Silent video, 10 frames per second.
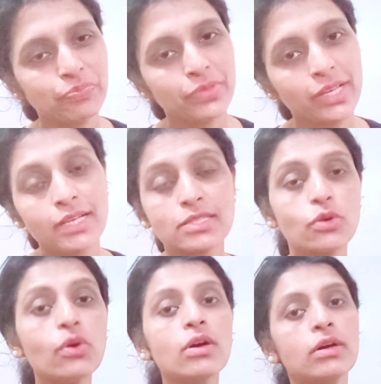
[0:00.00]
so
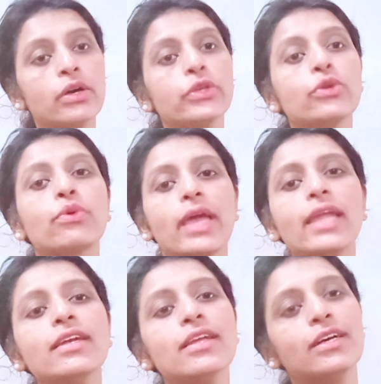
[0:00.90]
you can
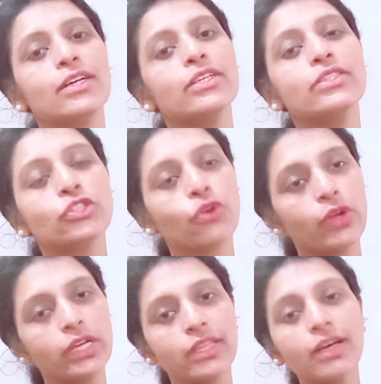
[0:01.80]

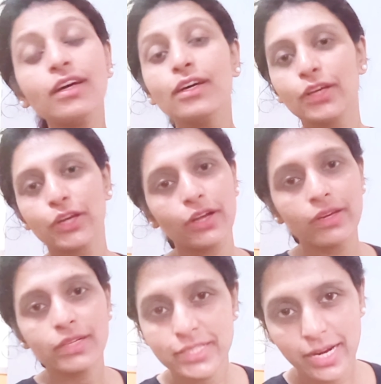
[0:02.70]
join the
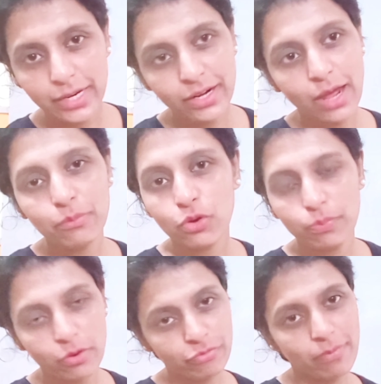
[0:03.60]
Telegram group
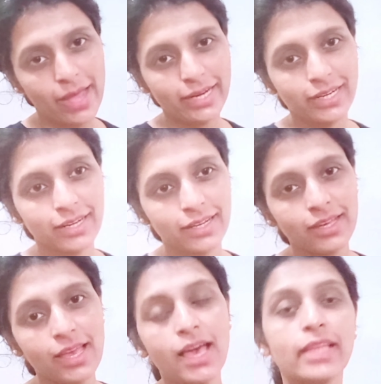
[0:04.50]
of mine.
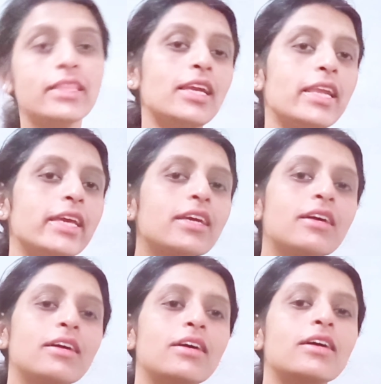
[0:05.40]
The link
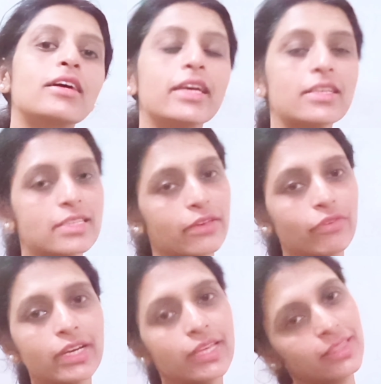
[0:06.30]
is given
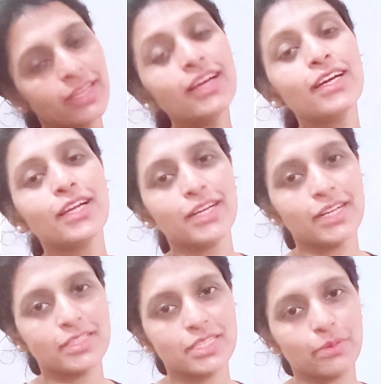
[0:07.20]
in the
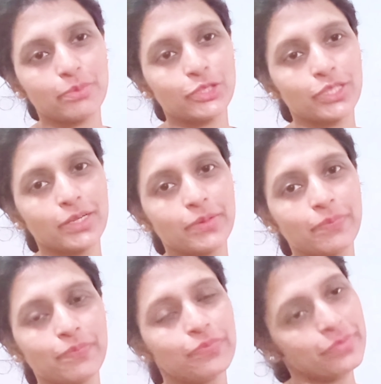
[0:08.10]
description.
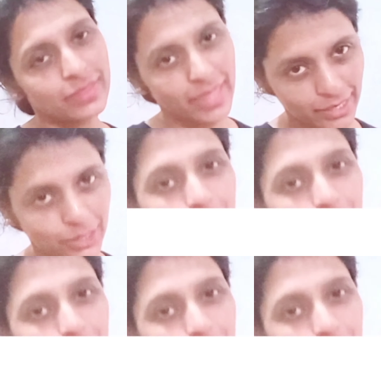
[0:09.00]
Thank you.